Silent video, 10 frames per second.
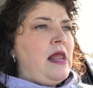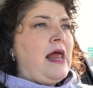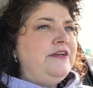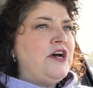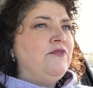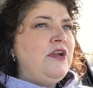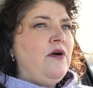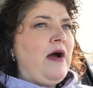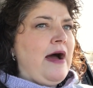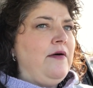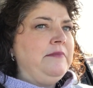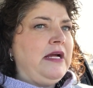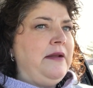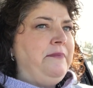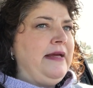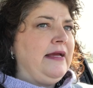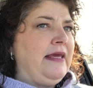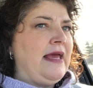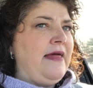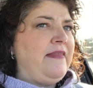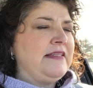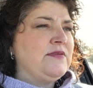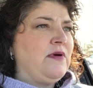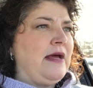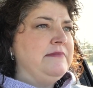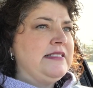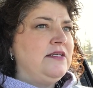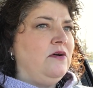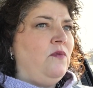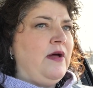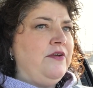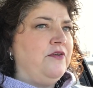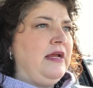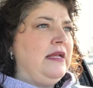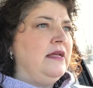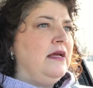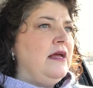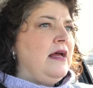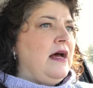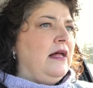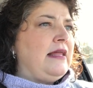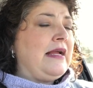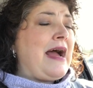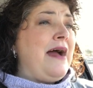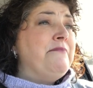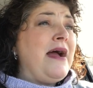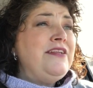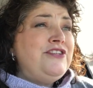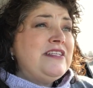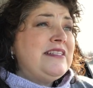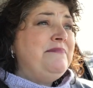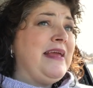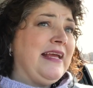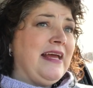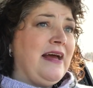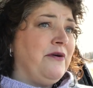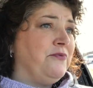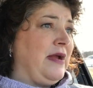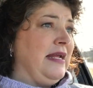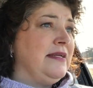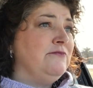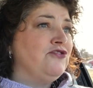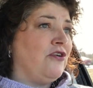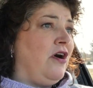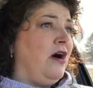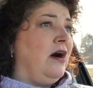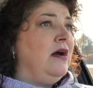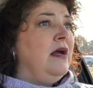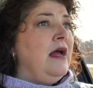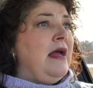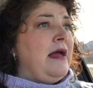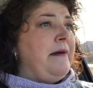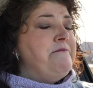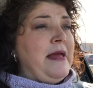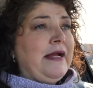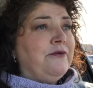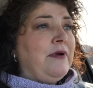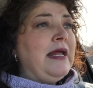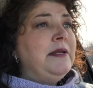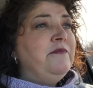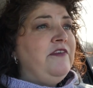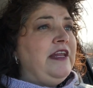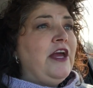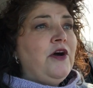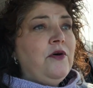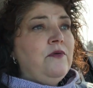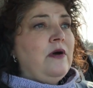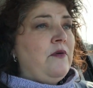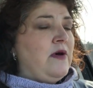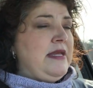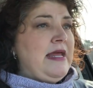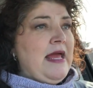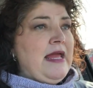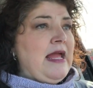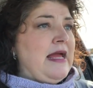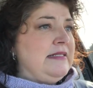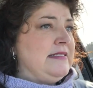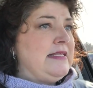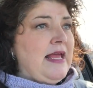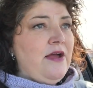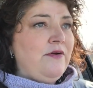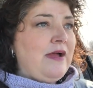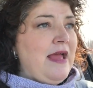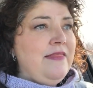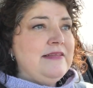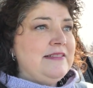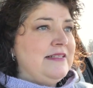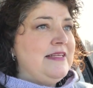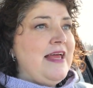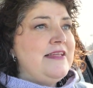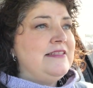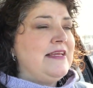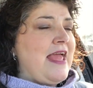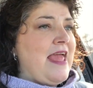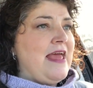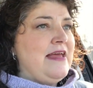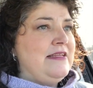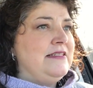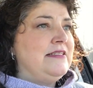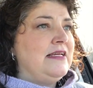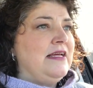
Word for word: I don't know how I'm going to pick yet. That's what I'm still wondering. Like, I might just make it a random draw, make a random video one day and say, okay, this is it. And,